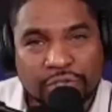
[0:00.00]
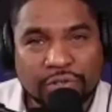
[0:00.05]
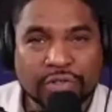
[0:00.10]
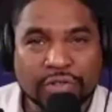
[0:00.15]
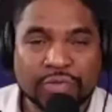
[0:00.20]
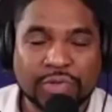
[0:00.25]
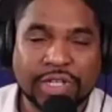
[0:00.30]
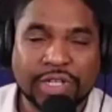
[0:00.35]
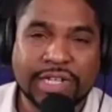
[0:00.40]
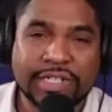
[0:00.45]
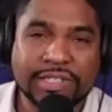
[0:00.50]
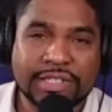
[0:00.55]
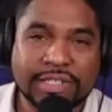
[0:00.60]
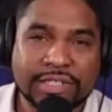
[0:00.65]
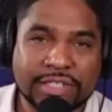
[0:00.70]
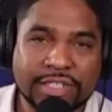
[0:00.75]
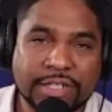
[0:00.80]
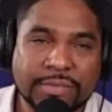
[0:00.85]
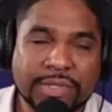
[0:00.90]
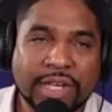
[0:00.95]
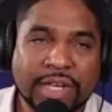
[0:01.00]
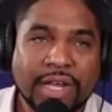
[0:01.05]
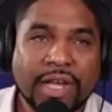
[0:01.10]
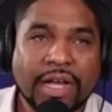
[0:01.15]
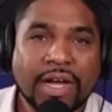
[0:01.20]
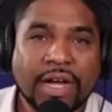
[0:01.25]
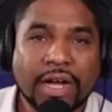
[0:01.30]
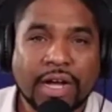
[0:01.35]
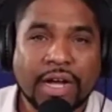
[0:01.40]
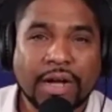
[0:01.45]
those relationships.
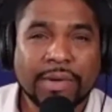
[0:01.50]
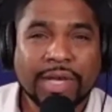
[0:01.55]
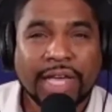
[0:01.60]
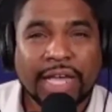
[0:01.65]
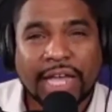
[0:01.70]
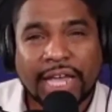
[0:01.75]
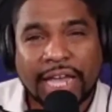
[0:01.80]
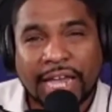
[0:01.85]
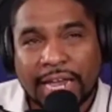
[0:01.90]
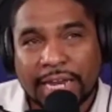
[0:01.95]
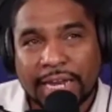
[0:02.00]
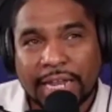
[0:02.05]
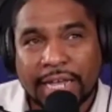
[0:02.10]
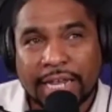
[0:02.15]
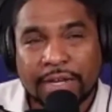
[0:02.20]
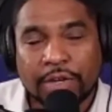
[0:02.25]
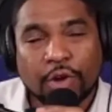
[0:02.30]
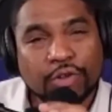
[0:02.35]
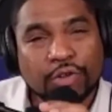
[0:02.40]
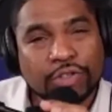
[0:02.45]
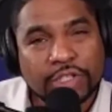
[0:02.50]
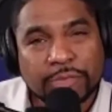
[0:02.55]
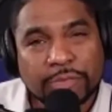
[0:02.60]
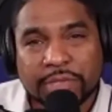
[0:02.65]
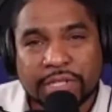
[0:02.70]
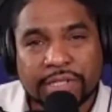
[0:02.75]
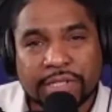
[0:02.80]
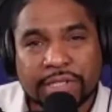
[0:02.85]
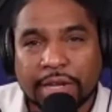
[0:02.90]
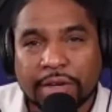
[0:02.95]
And don't just
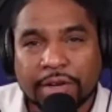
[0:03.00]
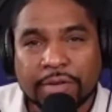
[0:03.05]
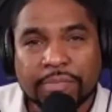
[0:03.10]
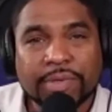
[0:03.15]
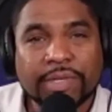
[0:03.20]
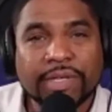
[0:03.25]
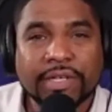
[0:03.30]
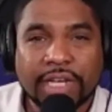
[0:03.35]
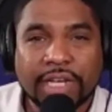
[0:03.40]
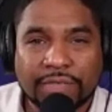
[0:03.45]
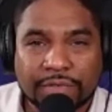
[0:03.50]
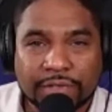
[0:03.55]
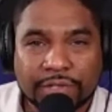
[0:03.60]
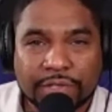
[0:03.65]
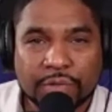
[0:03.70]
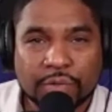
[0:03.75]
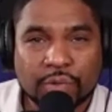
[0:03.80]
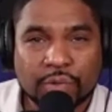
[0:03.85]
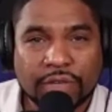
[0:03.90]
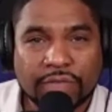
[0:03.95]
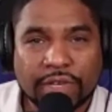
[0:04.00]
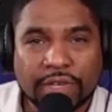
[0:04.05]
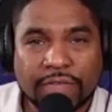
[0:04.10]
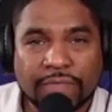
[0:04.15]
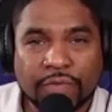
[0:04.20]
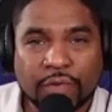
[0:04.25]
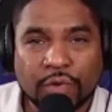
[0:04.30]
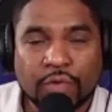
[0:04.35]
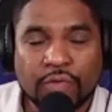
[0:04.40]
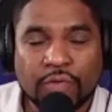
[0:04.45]
be a taker, be a giver too.
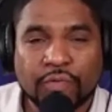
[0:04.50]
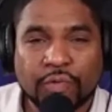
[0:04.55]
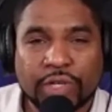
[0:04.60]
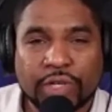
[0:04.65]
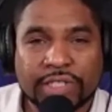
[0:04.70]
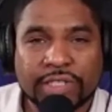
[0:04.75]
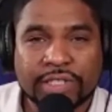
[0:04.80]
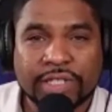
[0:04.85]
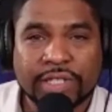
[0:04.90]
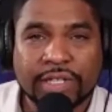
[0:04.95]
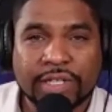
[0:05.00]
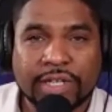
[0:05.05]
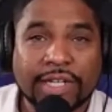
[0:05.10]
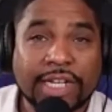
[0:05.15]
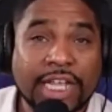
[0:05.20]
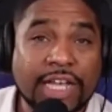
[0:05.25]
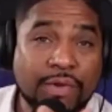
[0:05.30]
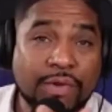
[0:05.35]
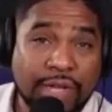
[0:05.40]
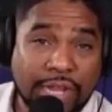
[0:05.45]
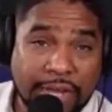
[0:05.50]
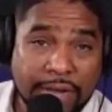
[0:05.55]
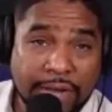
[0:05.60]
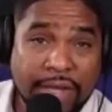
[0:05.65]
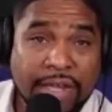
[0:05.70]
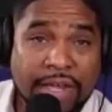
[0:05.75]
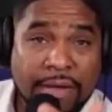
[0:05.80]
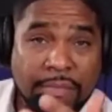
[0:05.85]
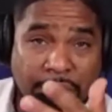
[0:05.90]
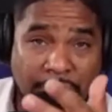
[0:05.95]
If you've reached a level like
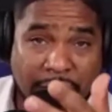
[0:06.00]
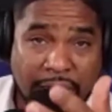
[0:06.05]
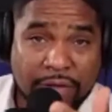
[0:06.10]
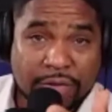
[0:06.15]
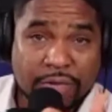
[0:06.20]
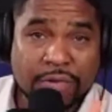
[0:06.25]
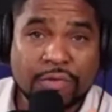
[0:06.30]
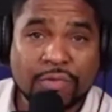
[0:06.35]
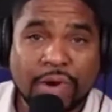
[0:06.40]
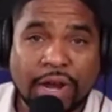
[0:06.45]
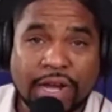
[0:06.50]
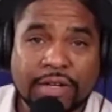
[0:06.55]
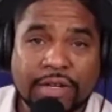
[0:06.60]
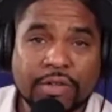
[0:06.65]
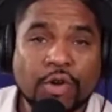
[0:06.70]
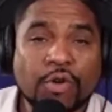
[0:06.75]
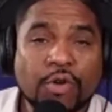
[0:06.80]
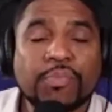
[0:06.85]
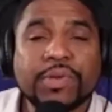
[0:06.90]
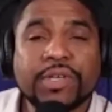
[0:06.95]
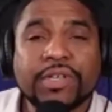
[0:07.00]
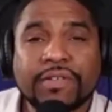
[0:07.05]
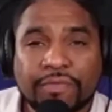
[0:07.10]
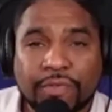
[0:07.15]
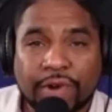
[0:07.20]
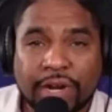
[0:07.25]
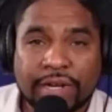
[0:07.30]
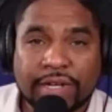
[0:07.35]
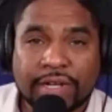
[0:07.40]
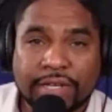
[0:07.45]
Michael, right, don't be
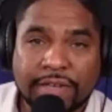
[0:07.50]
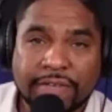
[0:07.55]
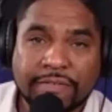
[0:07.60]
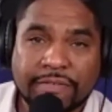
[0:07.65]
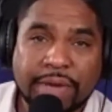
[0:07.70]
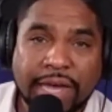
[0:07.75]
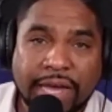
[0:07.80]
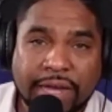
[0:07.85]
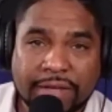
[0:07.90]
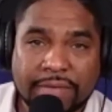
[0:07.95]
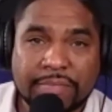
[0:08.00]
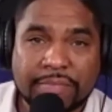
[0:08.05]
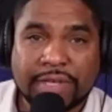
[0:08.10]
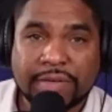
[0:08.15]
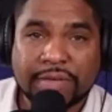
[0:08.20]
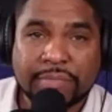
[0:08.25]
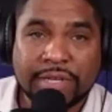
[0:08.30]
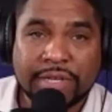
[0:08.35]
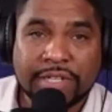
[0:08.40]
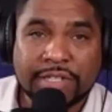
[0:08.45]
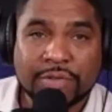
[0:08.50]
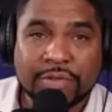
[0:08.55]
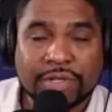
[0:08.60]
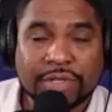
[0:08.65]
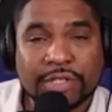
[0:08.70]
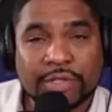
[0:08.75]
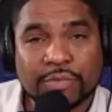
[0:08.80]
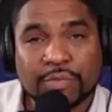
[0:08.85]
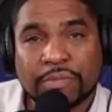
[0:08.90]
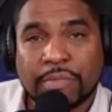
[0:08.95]
afraid to give back and be a mentor,
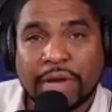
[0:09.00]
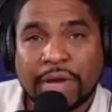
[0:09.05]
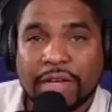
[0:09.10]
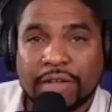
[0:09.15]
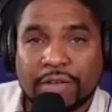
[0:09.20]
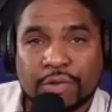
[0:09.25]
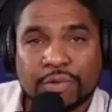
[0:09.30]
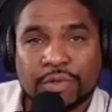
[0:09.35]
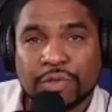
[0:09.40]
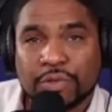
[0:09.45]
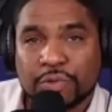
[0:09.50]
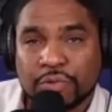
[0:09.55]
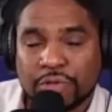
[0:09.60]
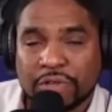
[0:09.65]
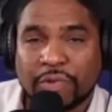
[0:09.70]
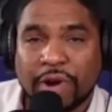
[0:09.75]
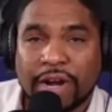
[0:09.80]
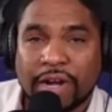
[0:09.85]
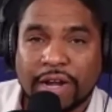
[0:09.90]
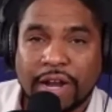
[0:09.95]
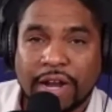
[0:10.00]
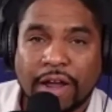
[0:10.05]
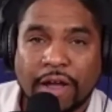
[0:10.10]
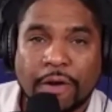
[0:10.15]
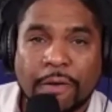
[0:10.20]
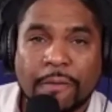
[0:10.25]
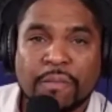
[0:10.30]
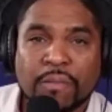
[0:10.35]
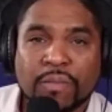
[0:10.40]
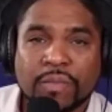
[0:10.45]
because what Michael was doing right
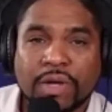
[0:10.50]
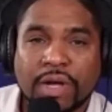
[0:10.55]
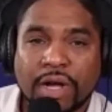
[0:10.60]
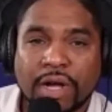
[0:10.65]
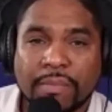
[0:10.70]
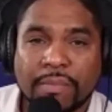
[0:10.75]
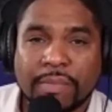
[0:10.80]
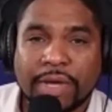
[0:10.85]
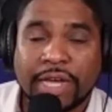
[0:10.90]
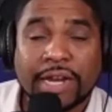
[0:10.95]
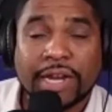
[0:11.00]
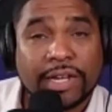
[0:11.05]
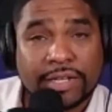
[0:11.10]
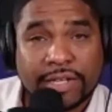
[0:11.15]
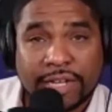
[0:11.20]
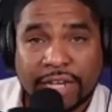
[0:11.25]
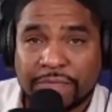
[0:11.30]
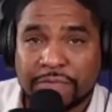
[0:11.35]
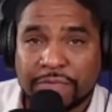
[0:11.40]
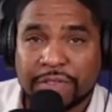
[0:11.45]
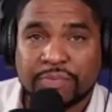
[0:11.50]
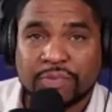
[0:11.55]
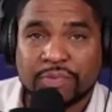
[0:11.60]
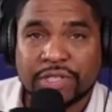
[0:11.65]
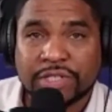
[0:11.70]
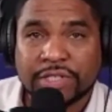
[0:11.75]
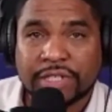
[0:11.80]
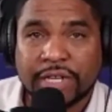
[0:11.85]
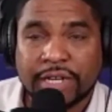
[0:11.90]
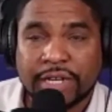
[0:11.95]
now, and I definitely
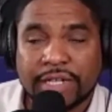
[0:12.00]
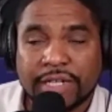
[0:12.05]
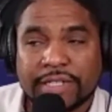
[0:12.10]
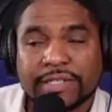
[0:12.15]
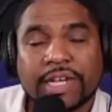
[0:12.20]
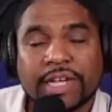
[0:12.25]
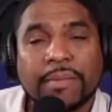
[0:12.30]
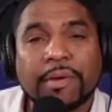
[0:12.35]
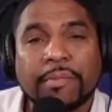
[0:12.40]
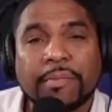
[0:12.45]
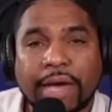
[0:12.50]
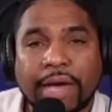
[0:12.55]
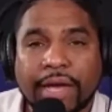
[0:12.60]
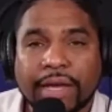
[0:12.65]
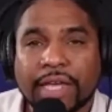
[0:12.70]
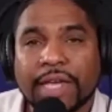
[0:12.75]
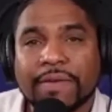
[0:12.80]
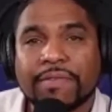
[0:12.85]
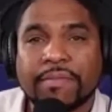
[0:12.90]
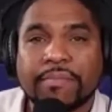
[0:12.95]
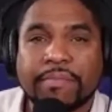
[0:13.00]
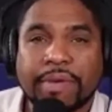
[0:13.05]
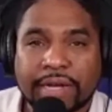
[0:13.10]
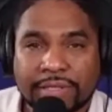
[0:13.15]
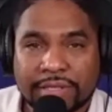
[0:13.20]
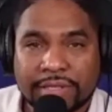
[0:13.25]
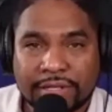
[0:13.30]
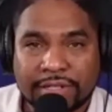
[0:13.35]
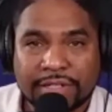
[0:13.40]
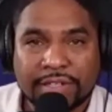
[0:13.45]
appreciate it, he's coming back, giving
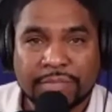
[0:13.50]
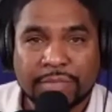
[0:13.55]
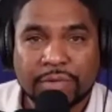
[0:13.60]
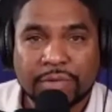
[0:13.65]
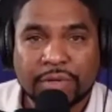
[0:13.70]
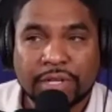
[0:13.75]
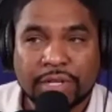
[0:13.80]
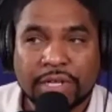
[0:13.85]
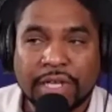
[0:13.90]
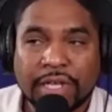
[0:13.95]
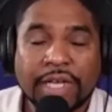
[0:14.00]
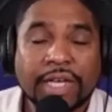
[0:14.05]
back to the community,